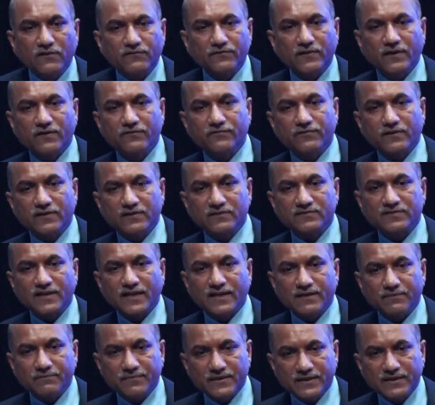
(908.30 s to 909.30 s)
of efforts
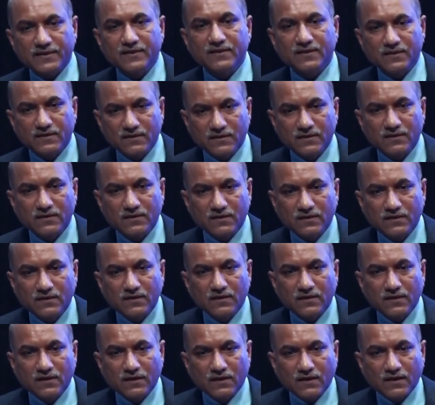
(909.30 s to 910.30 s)
can be
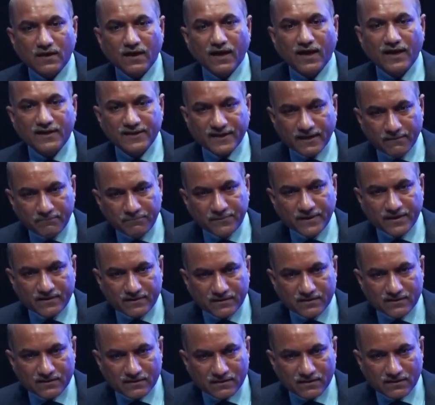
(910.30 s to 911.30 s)

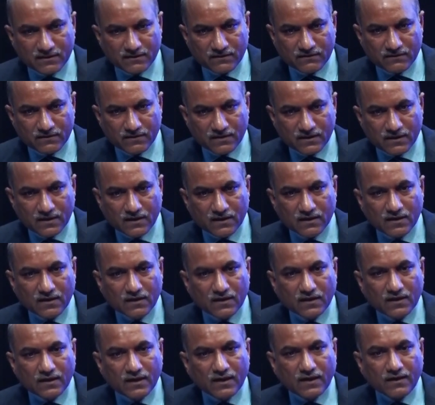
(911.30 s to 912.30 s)
attempted
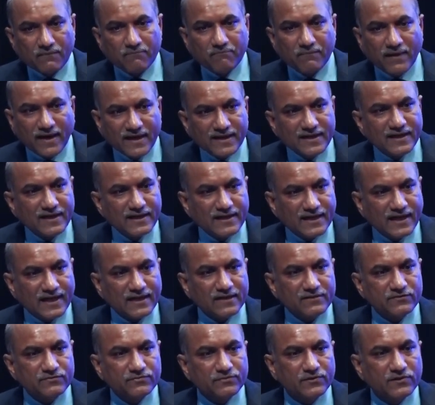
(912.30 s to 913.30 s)
many
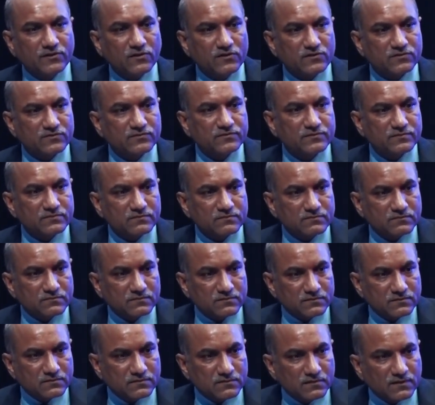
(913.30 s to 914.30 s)
times, because
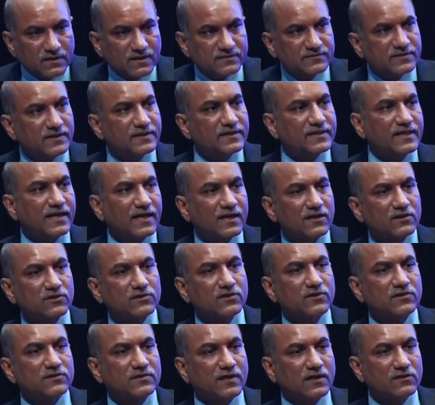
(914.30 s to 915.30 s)
Let's say
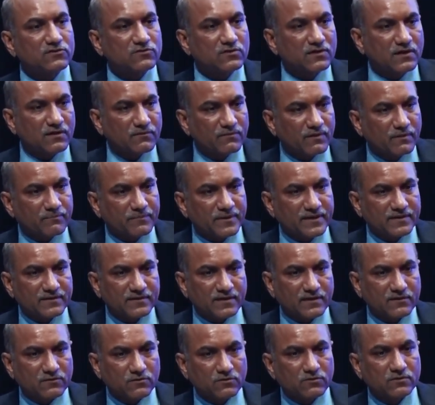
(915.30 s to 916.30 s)
DRDO is also developing
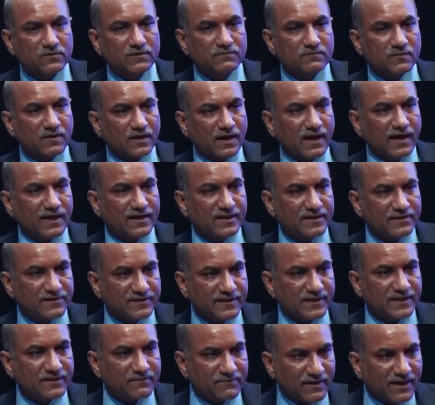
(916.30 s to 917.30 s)
their own I
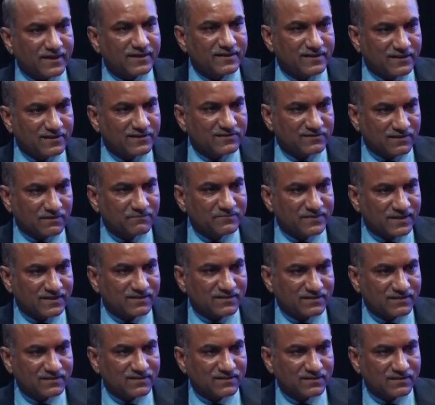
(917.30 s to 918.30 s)
Dream, I Dare,
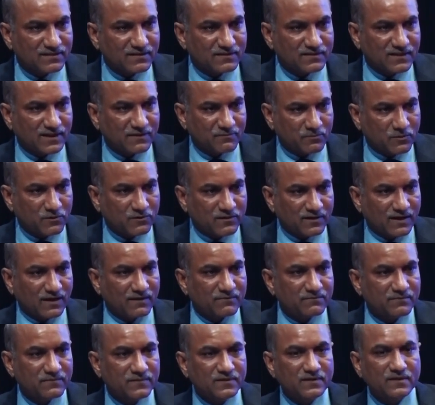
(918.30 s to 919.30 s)
something, that program.
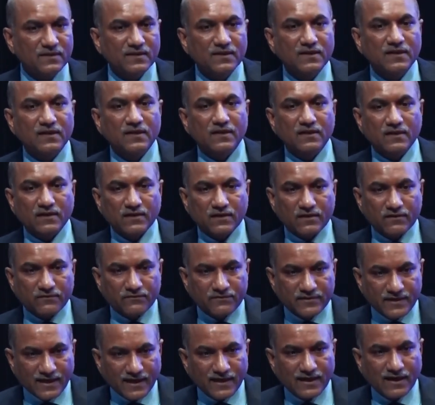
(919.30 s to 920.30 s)

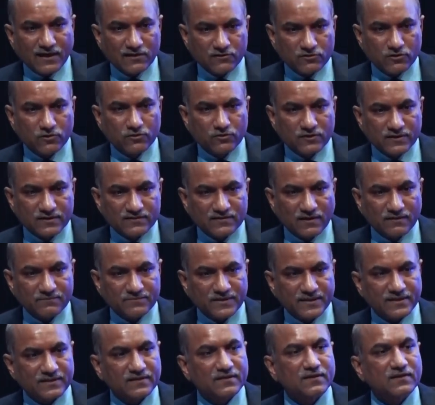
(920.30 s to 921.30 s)
We are also doing
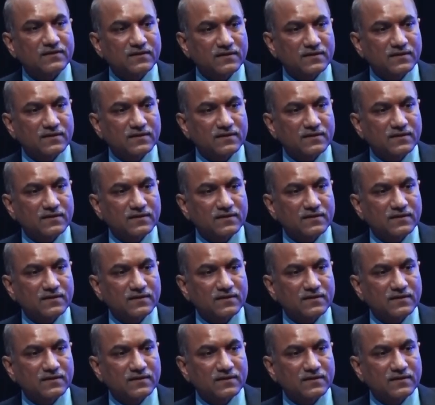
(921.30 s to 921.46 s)
something.